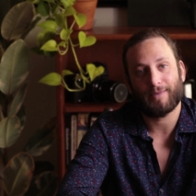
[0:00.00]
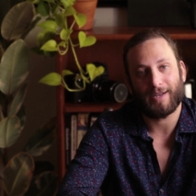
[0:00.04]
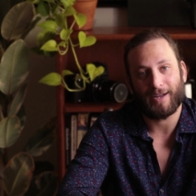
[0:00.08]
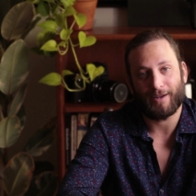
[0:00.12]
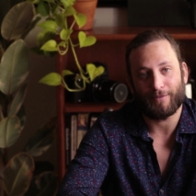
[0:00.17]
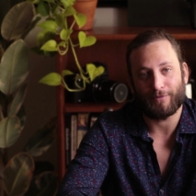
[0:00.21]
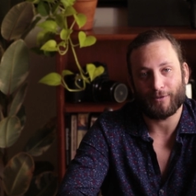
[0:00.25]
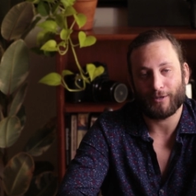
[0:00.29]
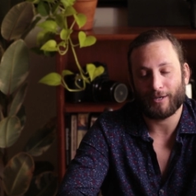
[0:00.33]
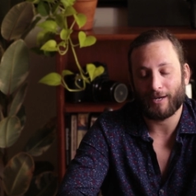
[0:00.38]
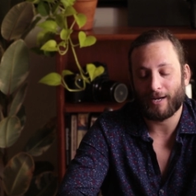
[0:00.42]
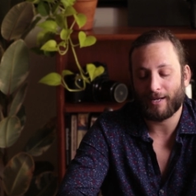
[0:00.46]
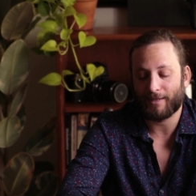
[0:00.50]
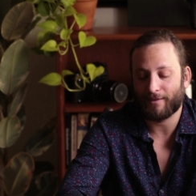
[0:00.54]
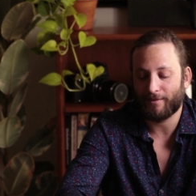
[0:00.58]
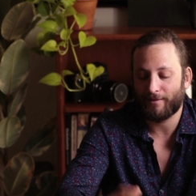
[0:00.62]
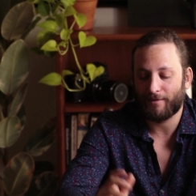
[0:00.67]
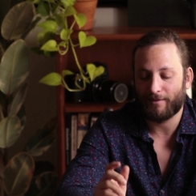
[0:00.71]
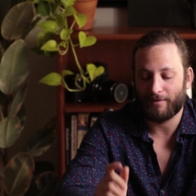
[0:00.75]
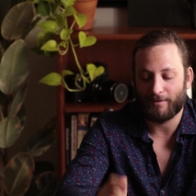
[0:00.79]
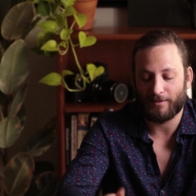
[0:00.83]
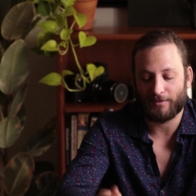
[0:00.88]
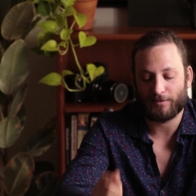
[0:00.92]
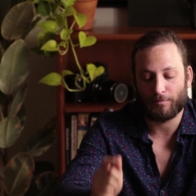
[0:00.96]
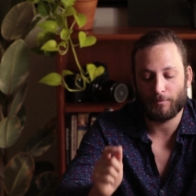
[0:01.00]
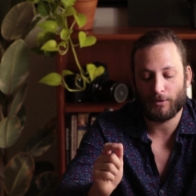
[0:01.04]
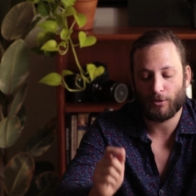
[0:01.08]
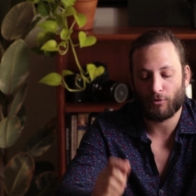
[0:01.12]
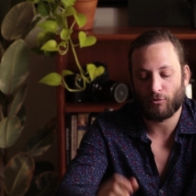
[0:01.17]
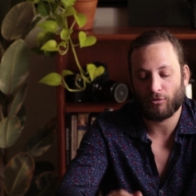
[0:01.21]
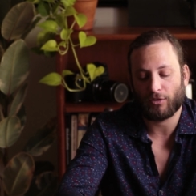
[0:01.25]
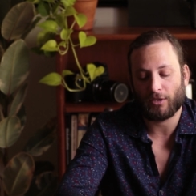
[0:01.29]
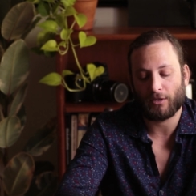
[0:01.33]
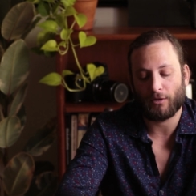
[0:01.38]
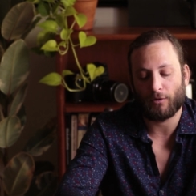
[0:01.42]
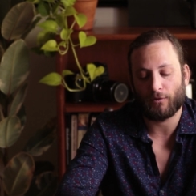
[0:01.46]
I forgot, this
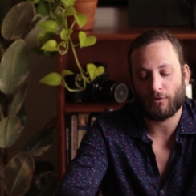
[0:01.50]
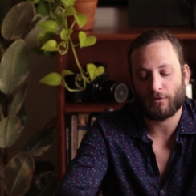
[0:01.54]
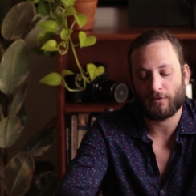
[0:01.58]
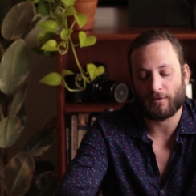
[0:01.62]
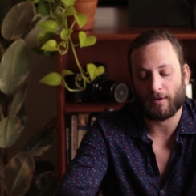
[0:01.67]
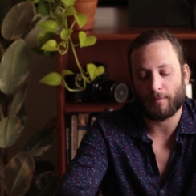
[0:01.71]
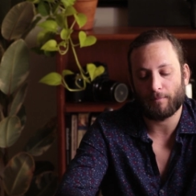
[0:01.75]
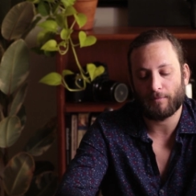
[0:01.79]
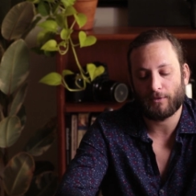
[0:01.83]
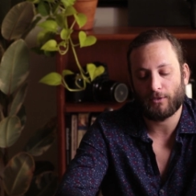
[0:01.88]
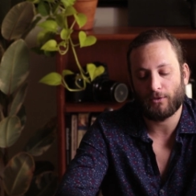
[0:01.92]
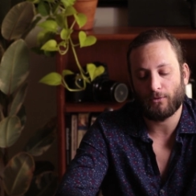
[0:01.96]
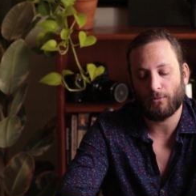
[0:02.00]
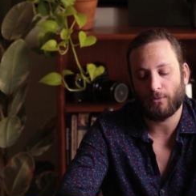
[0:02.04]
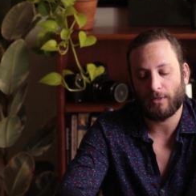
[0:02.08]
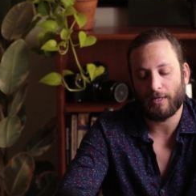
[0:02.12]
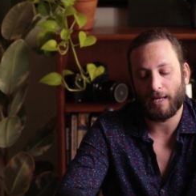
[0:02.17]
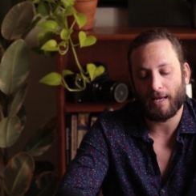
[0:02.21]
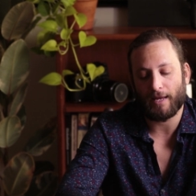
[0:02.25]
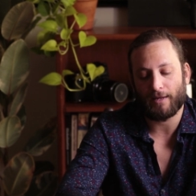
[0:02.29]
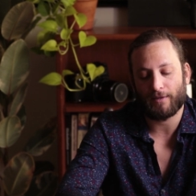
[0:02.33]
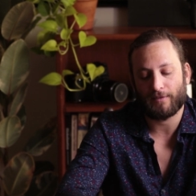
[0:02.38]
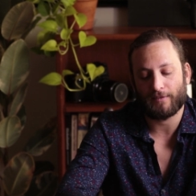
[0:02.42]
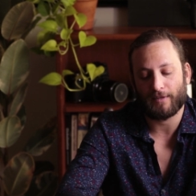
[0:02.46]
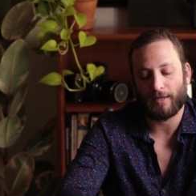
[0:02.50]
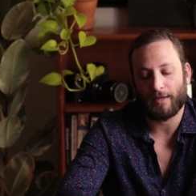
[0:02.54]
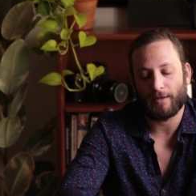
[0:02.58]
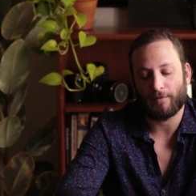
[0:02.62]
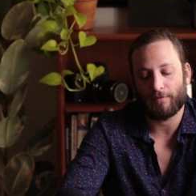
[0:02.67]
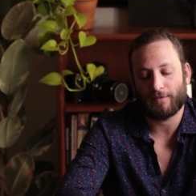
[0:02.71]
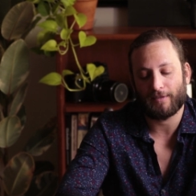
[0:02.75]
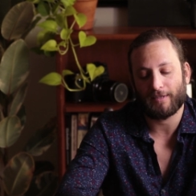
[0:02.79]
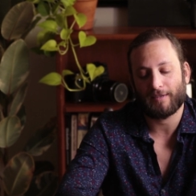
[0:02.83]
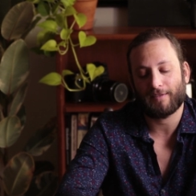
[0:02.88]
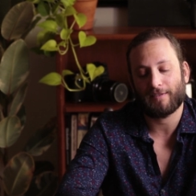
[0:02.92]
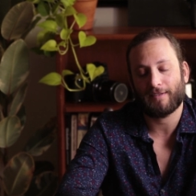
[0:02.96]
Minolta goes up to an ASA of
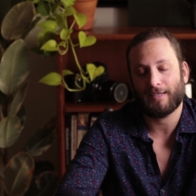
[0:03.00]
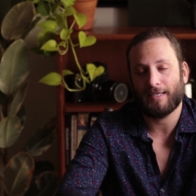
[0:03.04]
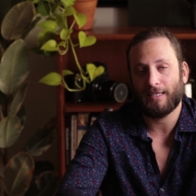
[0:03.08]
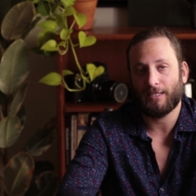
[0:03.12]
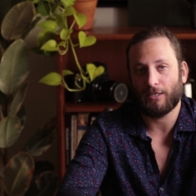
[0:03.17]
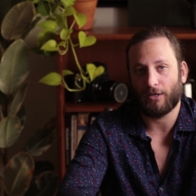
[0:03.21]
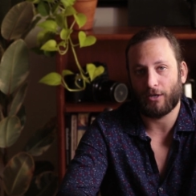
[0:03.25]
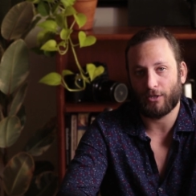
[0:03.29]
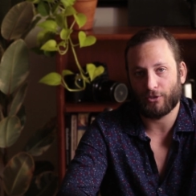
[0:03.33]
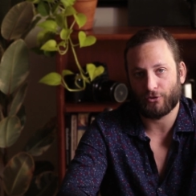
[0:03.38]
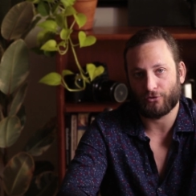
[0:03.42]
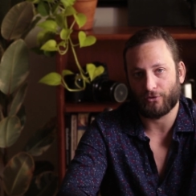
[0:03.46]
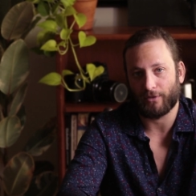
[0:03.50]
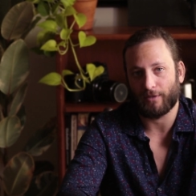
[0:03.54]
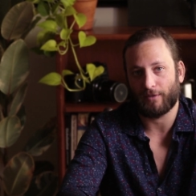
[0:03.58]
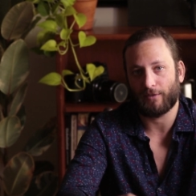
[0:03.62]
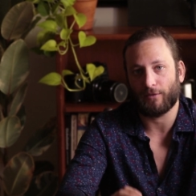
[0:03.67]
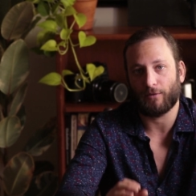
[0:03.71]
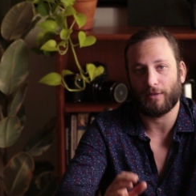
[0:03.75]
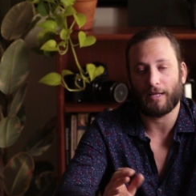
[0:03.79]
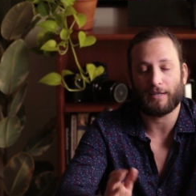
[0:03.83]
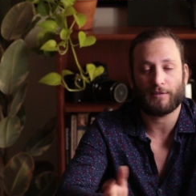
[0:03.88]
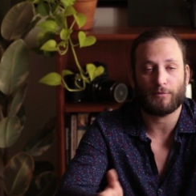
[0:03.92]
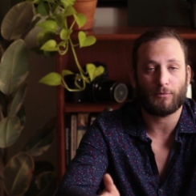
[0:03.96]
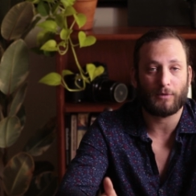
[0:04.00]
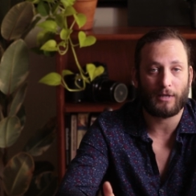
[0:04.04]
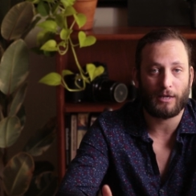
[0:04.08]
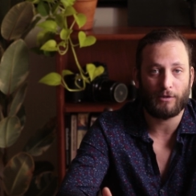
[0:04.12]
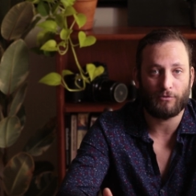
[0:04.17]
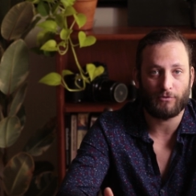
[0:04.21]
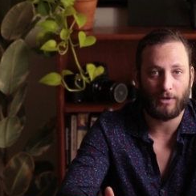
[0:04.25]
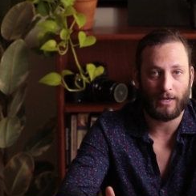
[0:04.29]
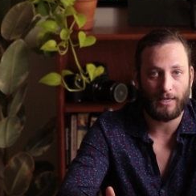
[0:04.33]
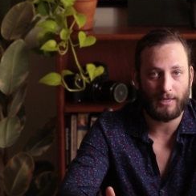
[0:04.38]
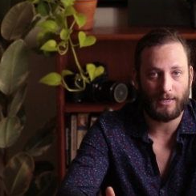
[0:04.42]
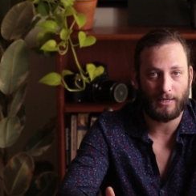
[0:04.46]
1600, so that's what I
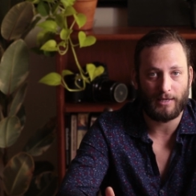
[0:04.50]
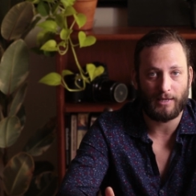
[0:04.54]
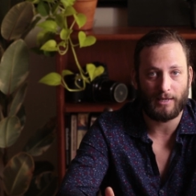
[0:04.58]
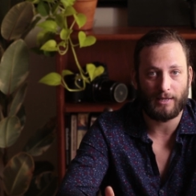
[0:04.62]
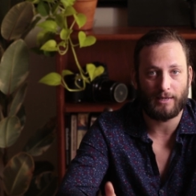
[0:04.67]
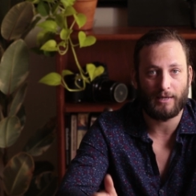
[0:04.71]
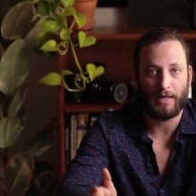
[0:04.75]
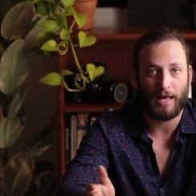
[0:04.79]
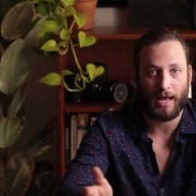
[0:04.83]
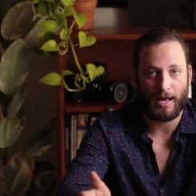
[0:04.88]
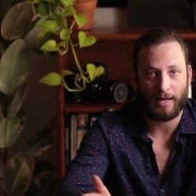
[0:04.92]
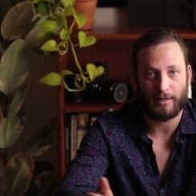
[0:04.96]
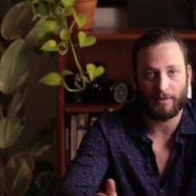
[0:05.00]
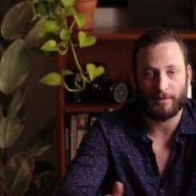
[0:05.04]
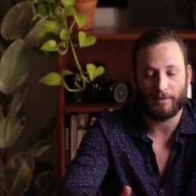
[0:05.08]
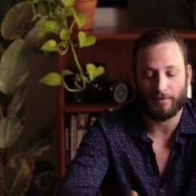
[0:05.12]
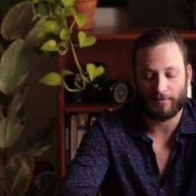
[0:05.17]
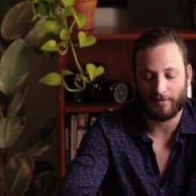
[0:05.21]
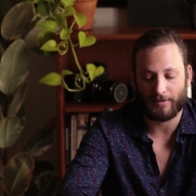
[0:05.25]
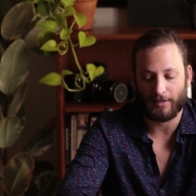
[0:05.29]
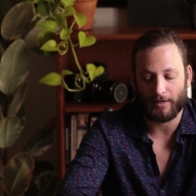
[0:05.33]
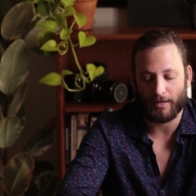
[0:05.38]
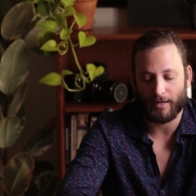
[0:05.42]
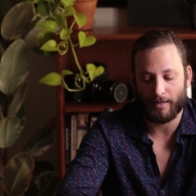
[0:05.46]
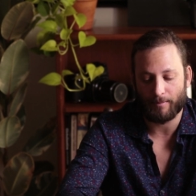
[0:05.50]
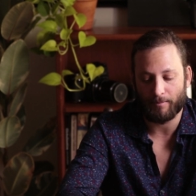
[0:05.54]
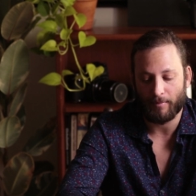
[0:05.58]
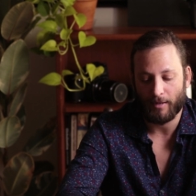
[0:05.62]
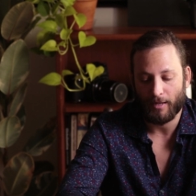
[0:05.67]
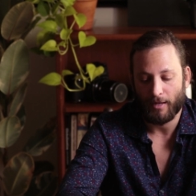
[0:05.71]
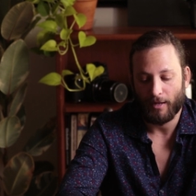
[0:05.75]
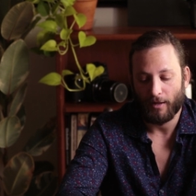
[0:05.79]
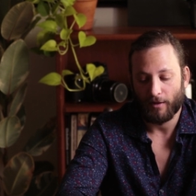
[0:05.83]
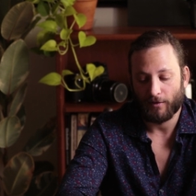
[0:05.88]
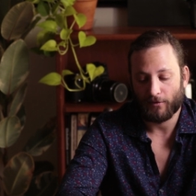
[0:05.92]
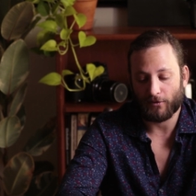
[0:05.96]
rated it at this time.
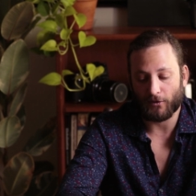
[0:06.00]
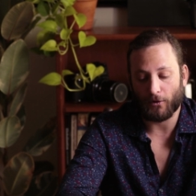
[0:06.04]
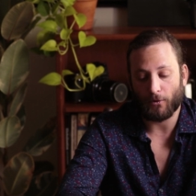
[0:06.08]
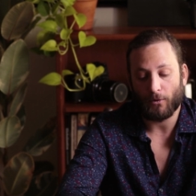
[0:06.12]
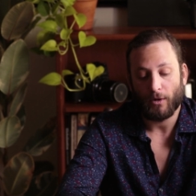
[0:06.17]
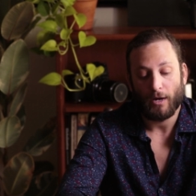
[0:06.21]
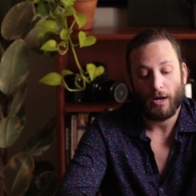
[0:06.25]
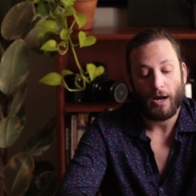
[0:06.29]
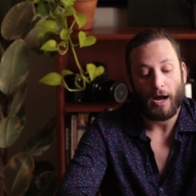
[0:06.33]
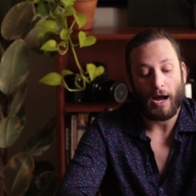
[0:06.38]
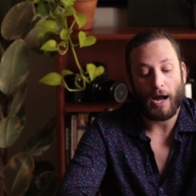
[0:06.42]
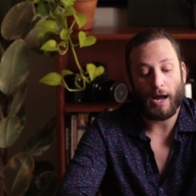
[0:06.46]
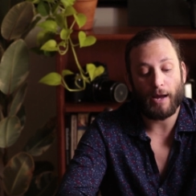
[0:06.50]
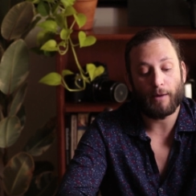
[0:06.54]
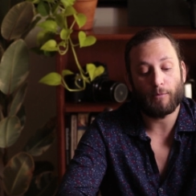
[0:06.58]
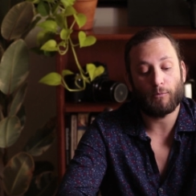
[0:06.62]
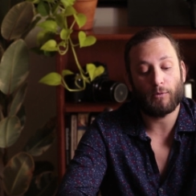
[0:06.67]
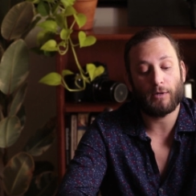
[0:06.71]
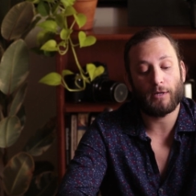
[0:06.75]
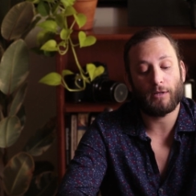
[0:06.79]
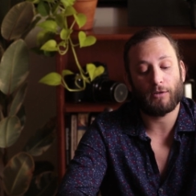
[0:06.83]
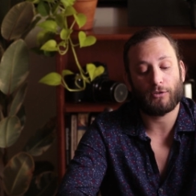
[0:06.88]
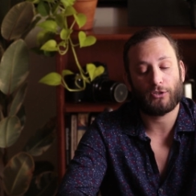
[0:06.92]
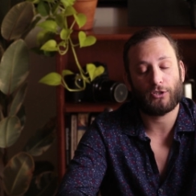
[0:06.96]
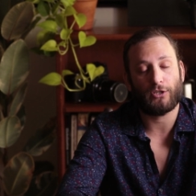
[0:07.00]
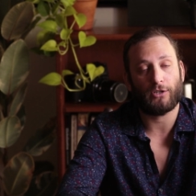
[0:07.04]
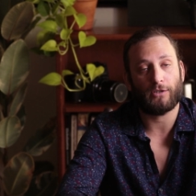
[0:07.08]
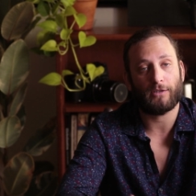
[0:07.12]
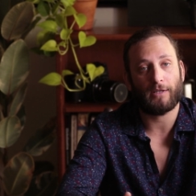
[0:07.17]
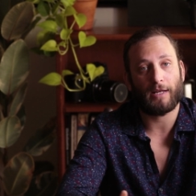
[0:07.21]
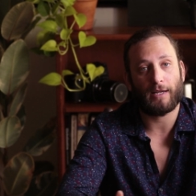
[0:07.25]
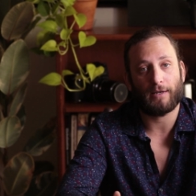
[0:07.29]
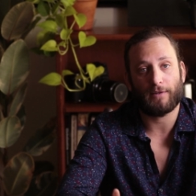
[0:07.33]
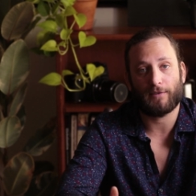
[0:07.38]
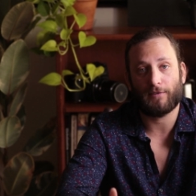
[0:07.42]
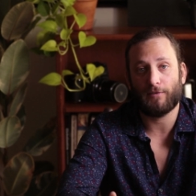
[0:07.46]
So I will share
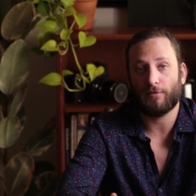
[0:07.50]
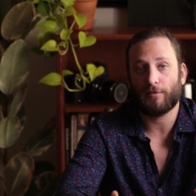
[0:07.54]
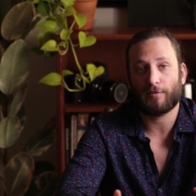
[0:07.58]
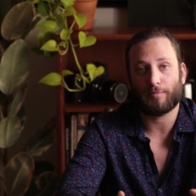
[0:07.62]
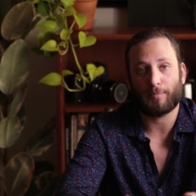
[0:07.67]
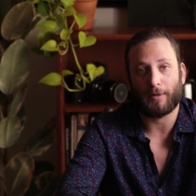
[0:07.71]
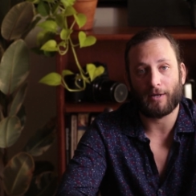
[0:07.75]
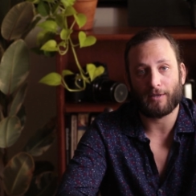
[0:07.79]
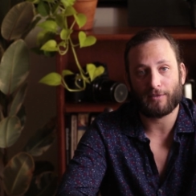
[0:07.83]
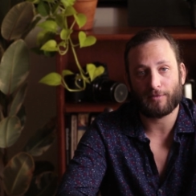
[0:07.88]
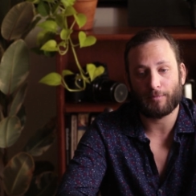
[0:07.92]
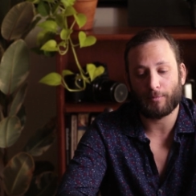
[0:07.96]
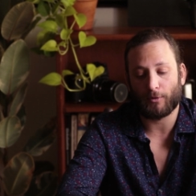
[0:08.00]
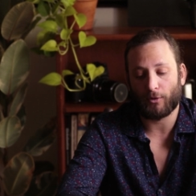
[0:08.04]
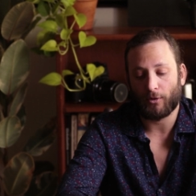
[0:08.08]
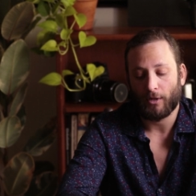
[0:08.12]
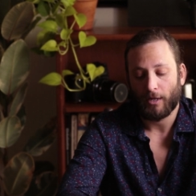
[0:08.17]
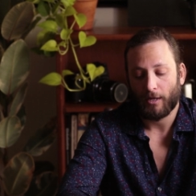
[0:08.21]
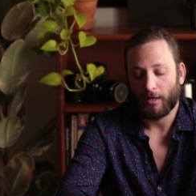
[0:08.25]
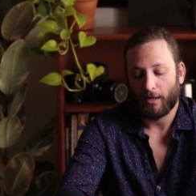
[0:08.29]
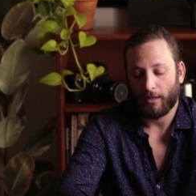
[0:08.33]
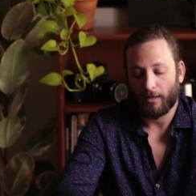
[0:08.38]
that as soon as possible.